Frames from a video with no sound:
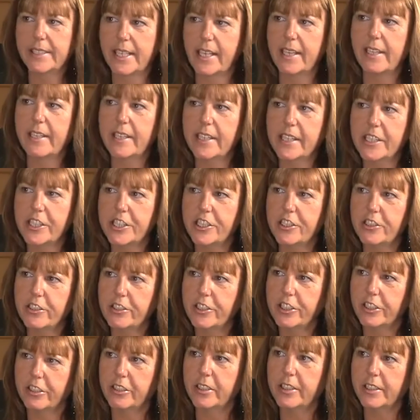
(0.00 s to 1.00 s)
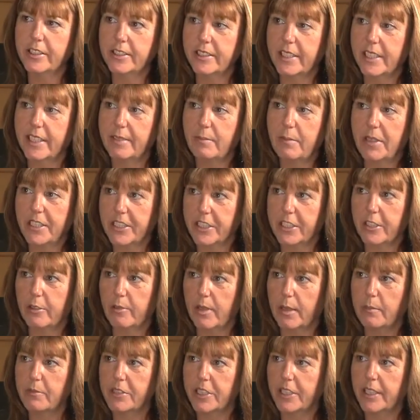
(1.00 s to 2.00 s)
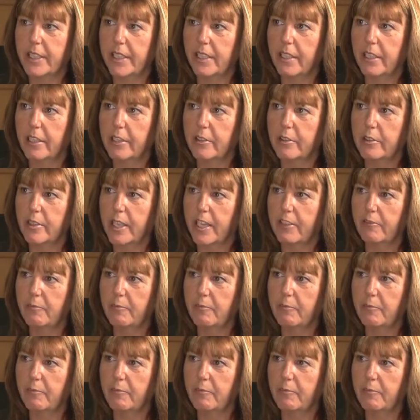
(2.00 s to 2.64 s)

Is that an issue, John? Is there much corruption in local